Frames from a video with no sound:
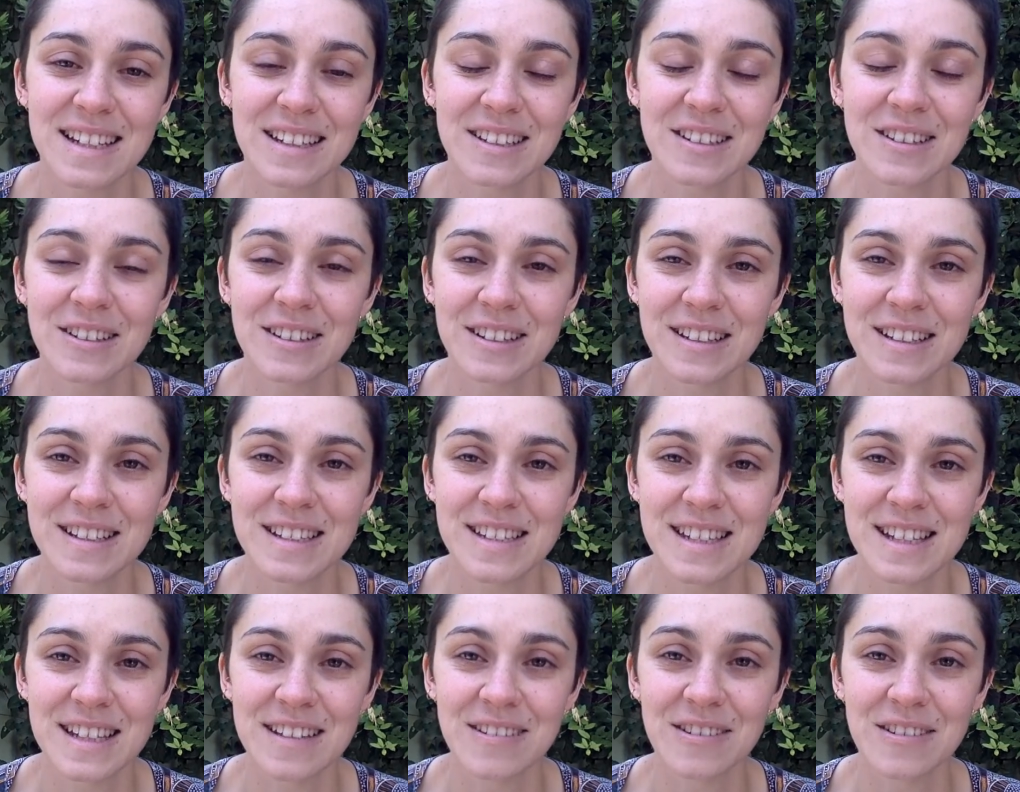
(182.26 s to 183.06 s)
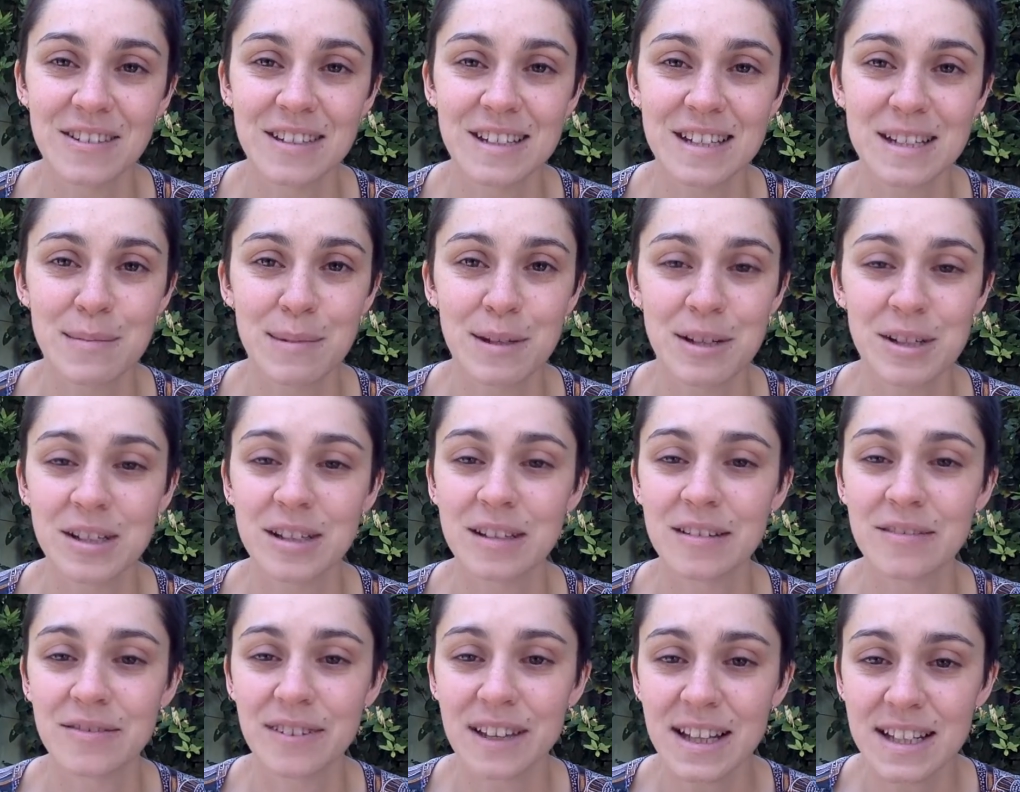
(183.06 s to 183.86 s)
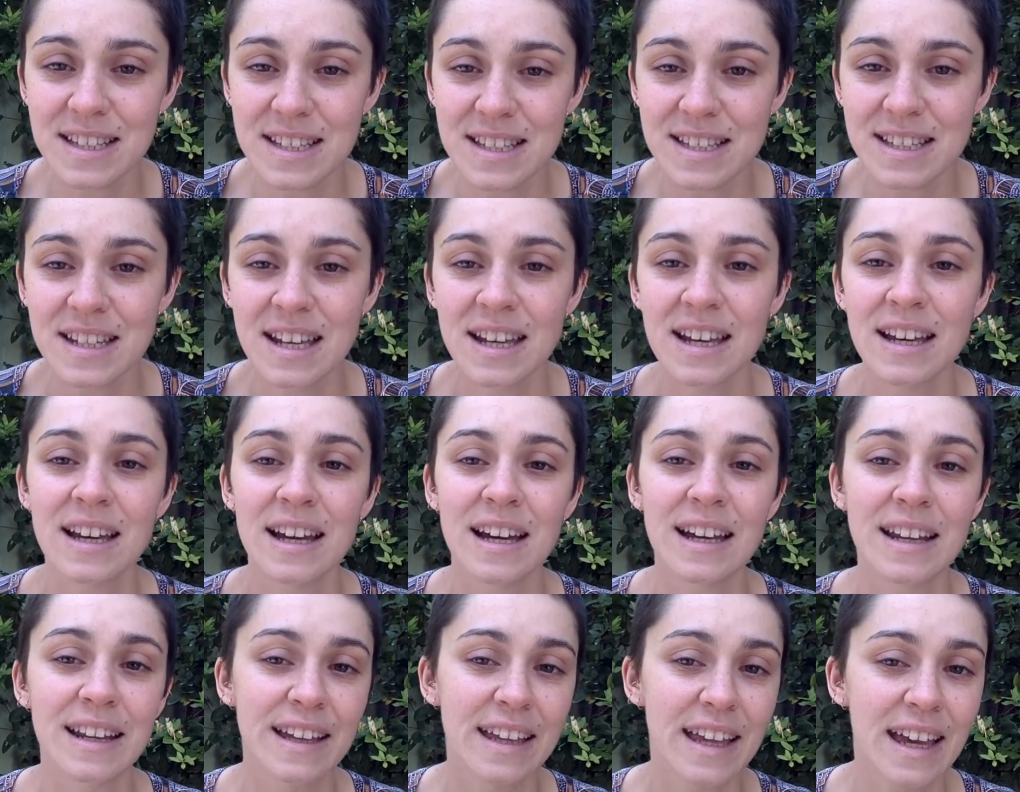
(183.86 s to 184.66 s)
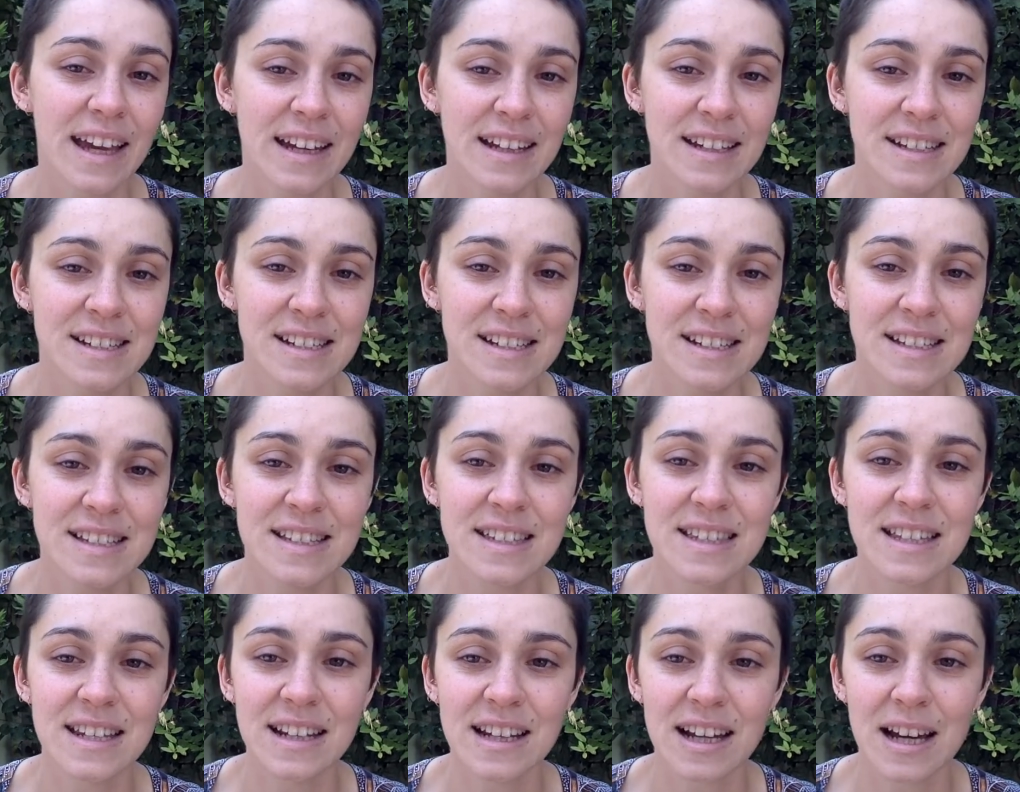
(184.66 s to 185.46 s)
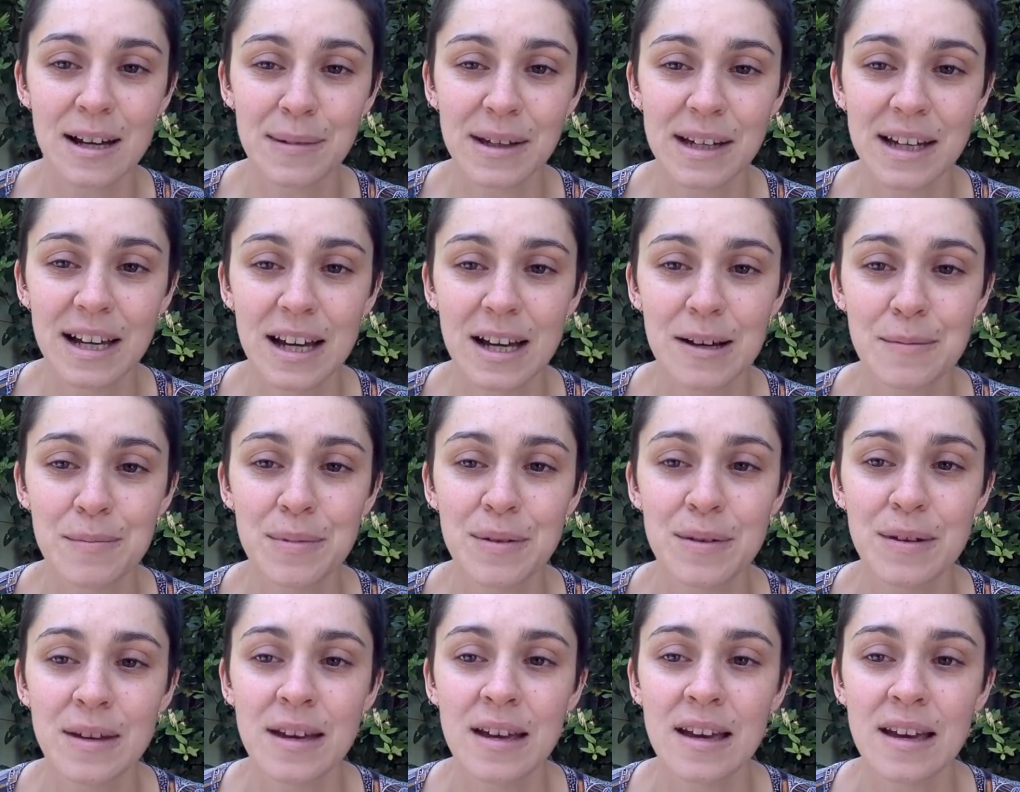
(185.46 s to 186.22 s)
you can see all the special events and occasions that are coming up.